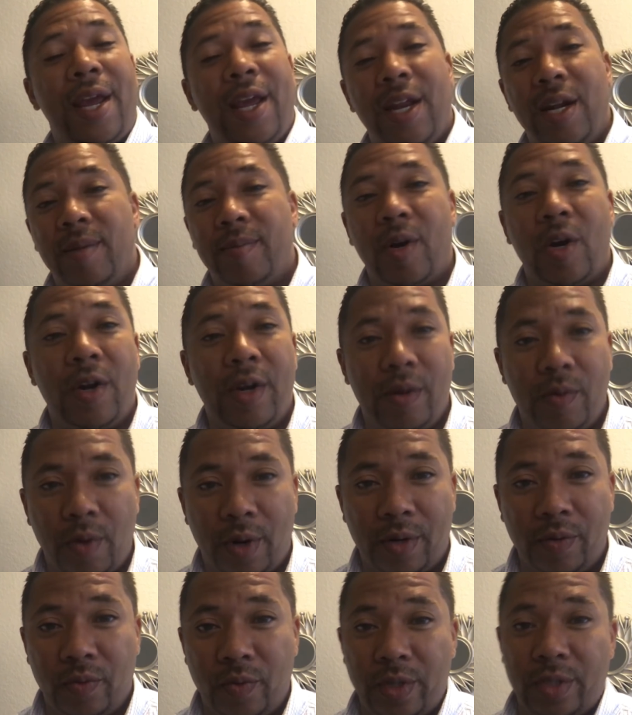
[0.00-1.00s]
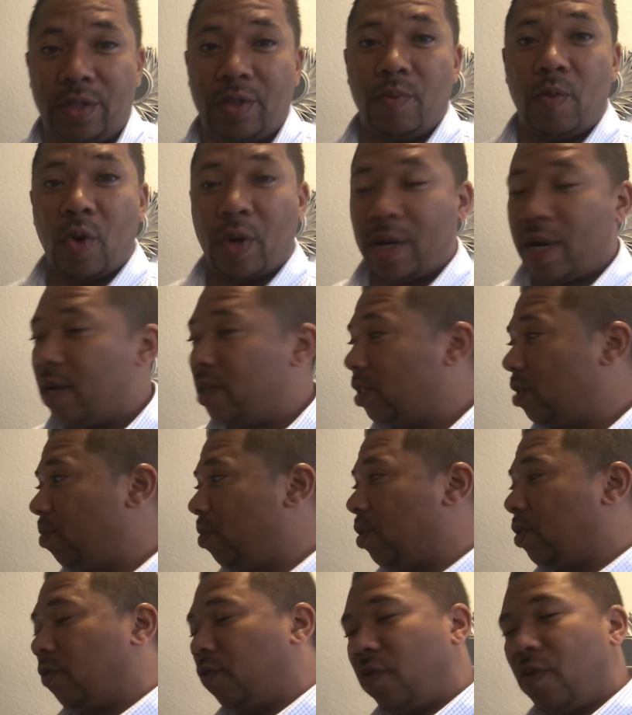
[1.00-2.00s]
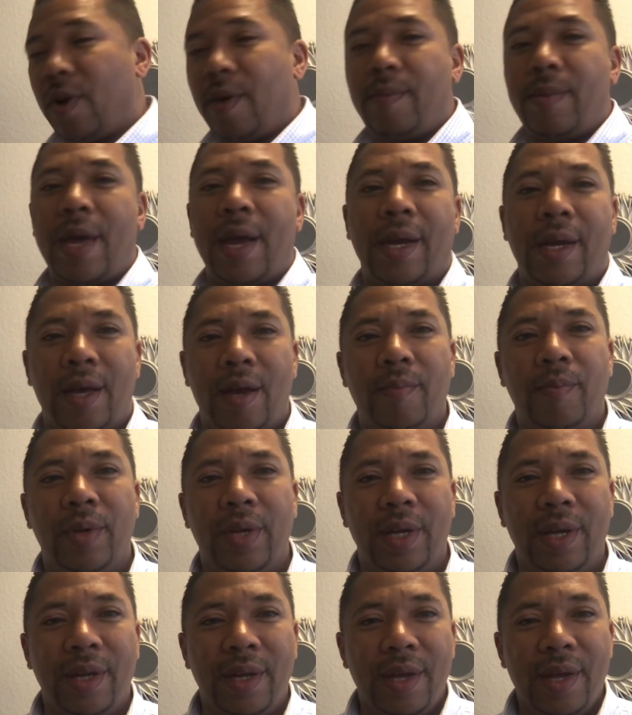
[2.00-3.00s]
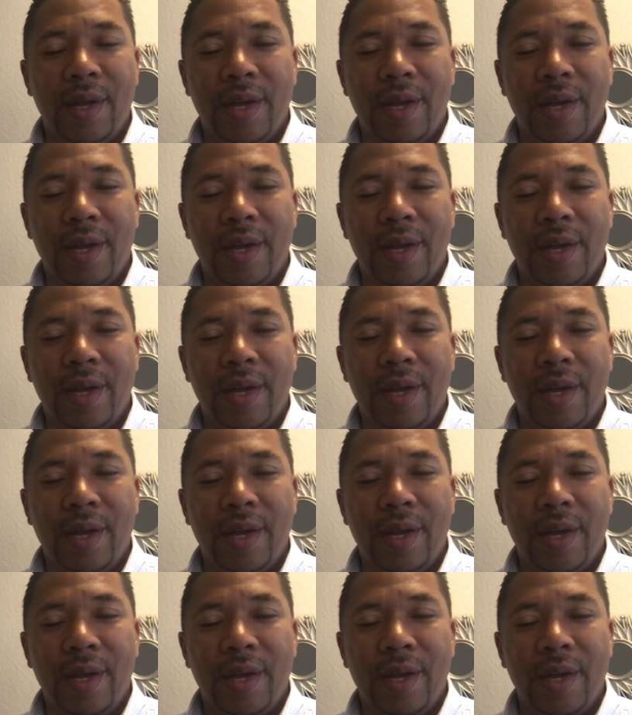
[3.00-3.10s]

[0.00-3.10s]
and I'm already working with some more customers from that company.